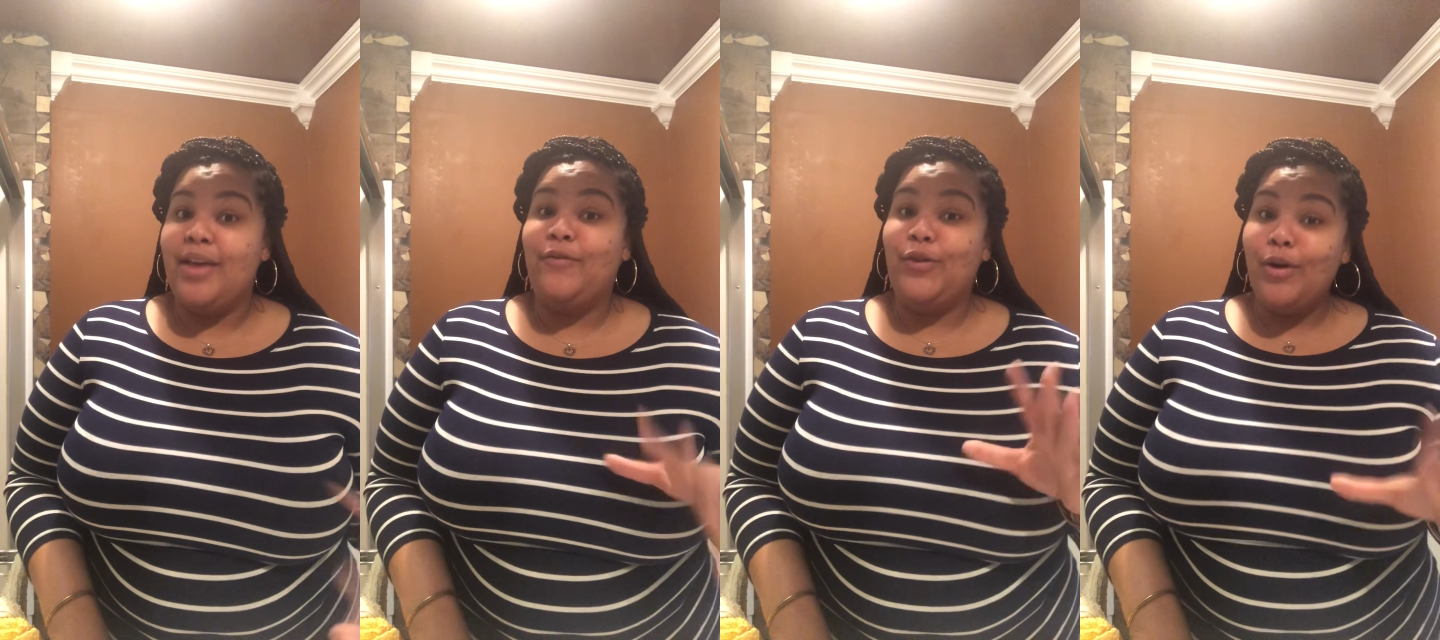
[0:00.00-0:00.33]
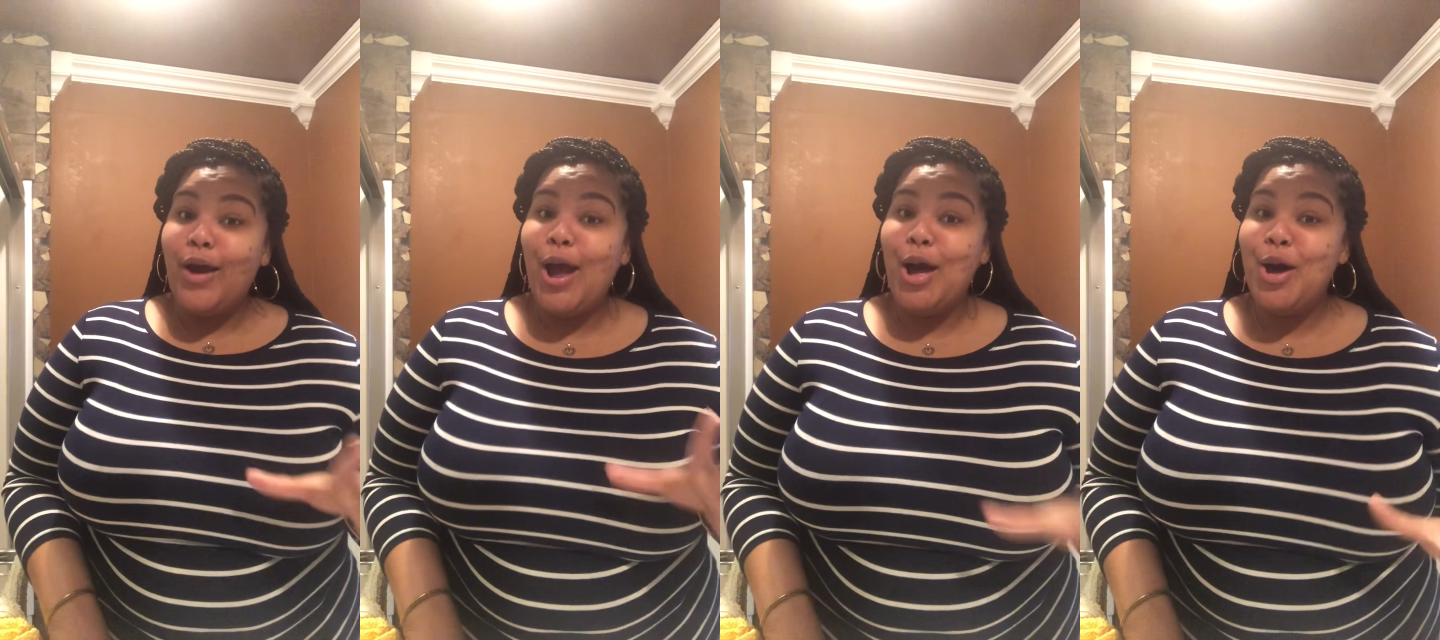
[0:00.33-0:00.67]
if you're
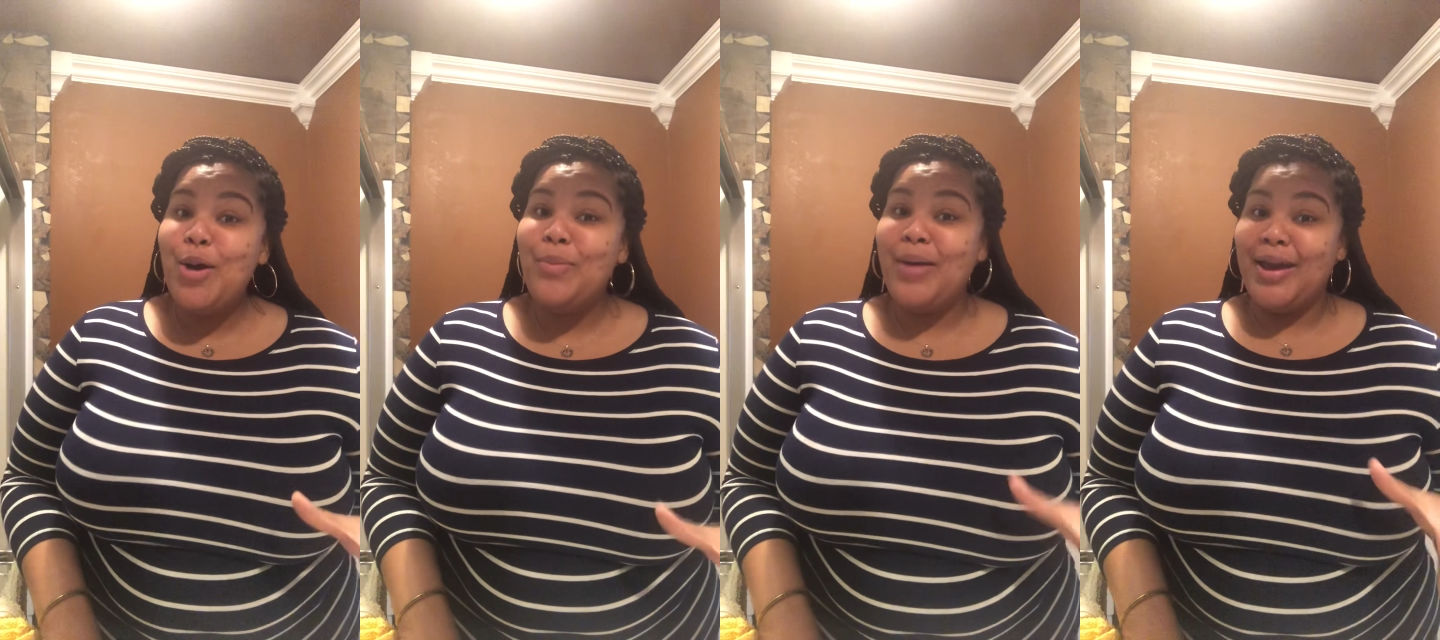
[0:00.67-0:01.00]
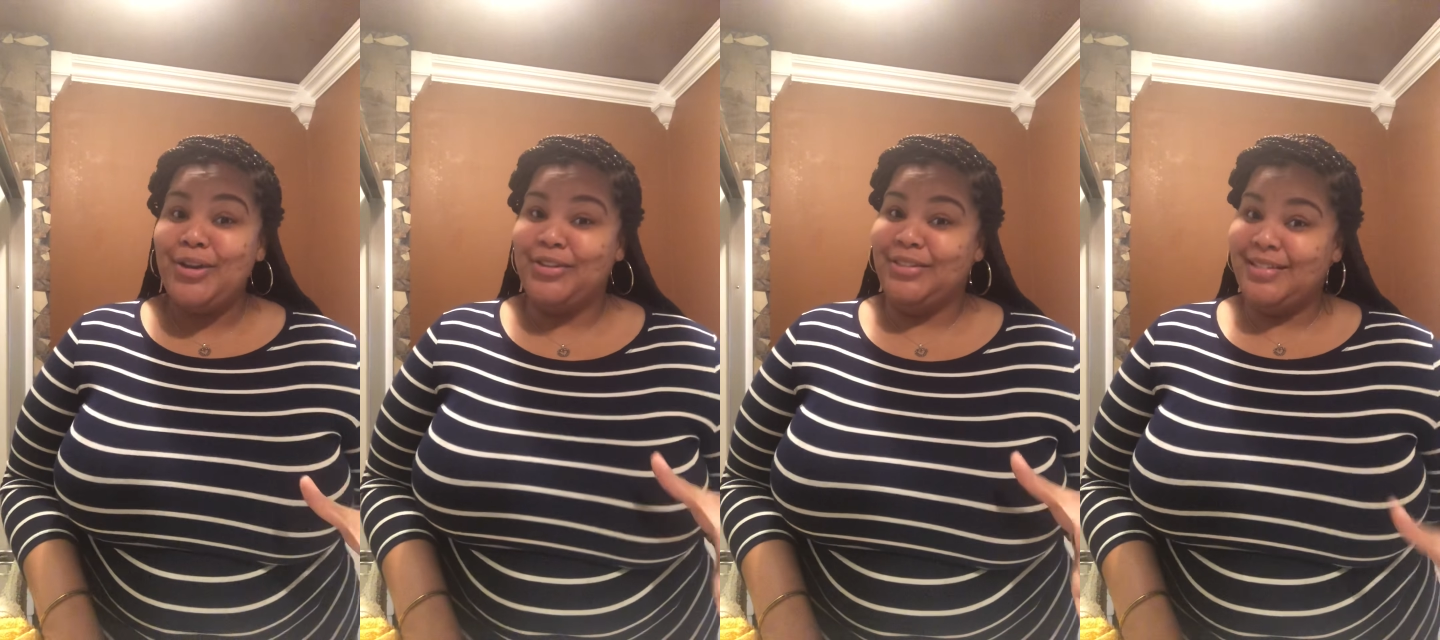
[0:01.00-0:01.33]
at home by
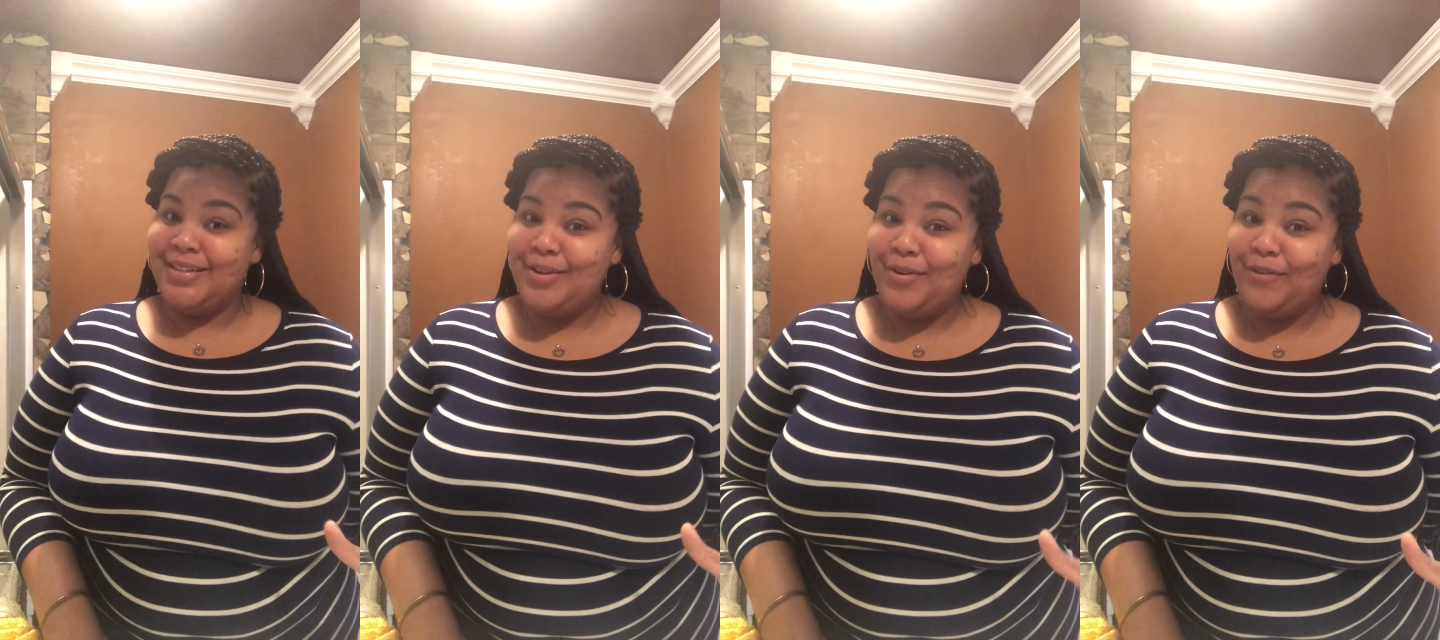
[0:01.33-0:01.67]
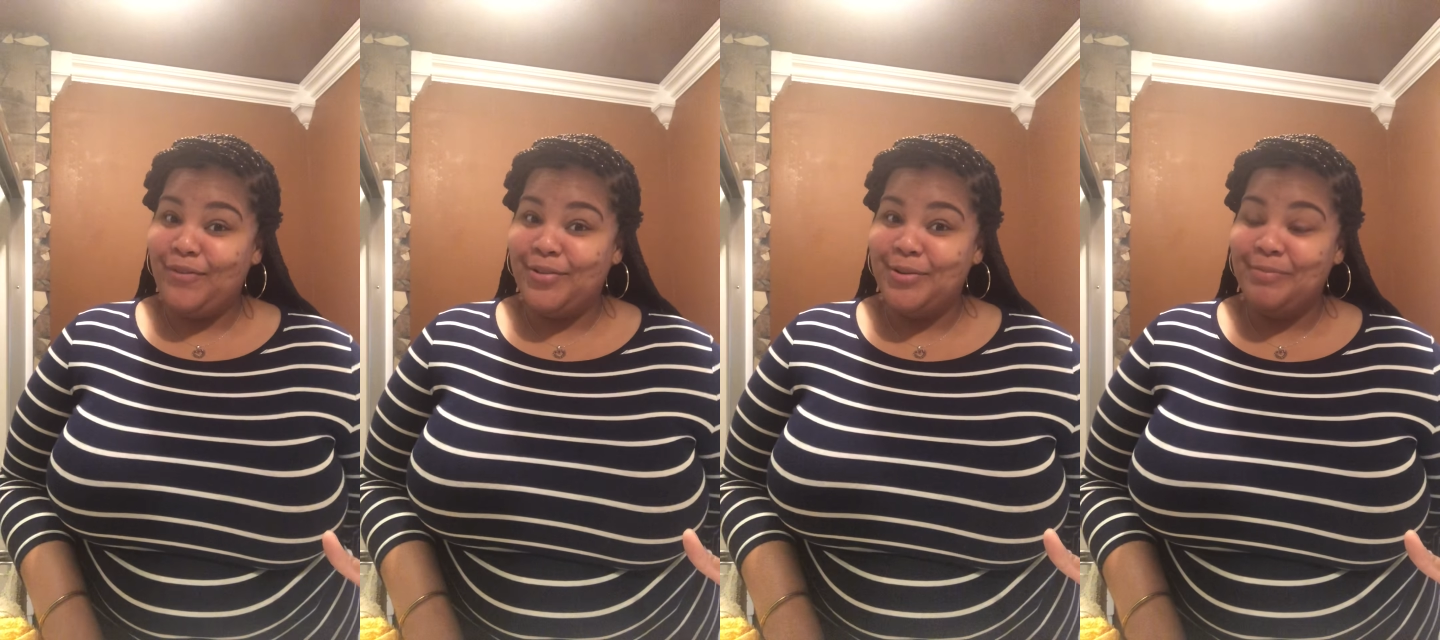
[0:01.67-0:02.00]

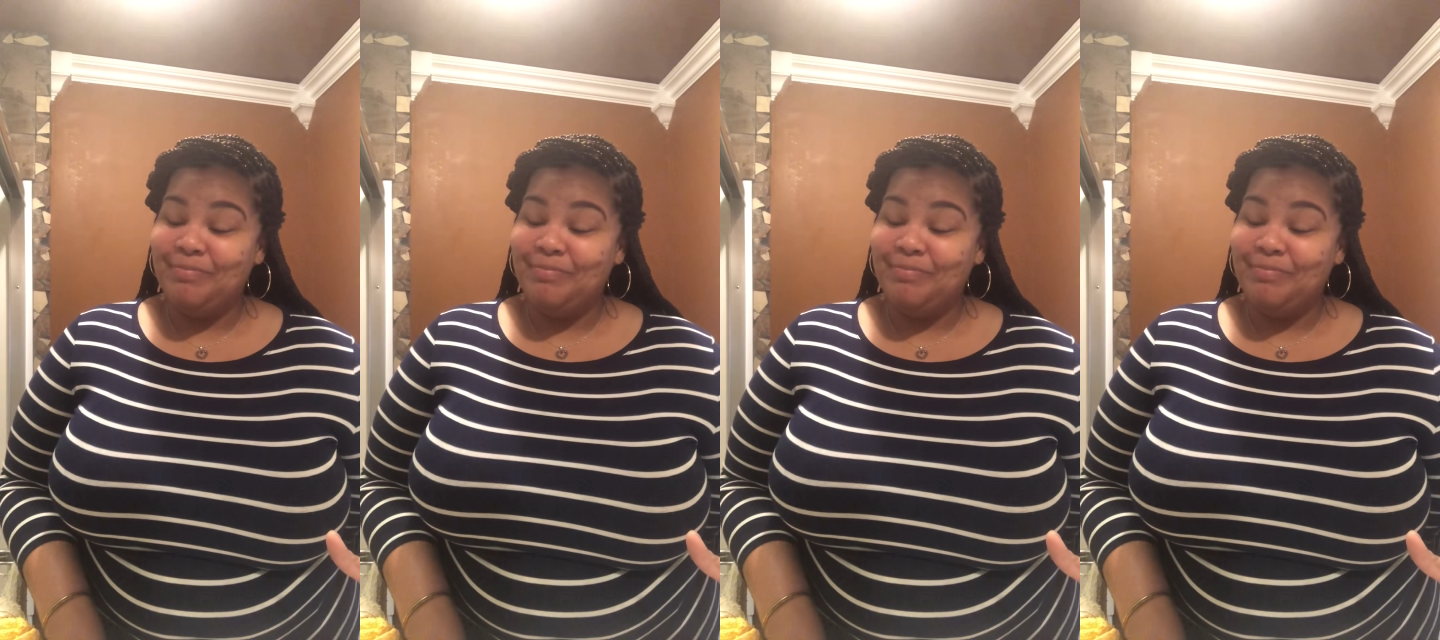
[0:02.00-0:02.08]
yourself,